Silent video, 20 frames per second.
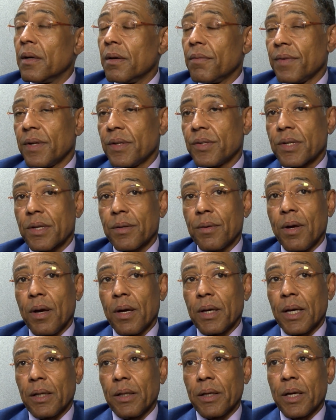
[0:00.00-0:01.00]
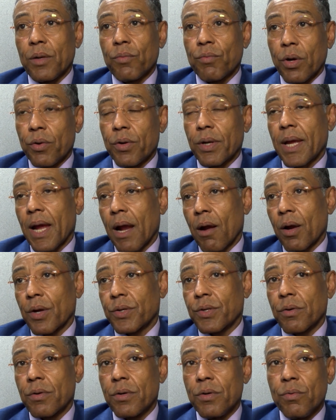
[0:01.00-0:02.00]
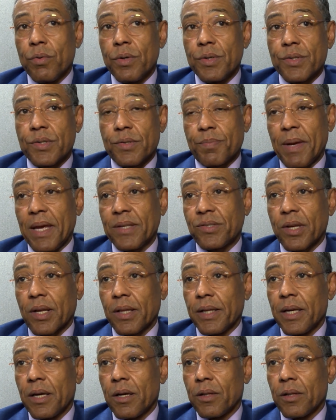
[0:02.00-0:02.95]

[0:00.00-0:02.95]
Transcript: Vince uh, Gilligan wrote a character who was basically a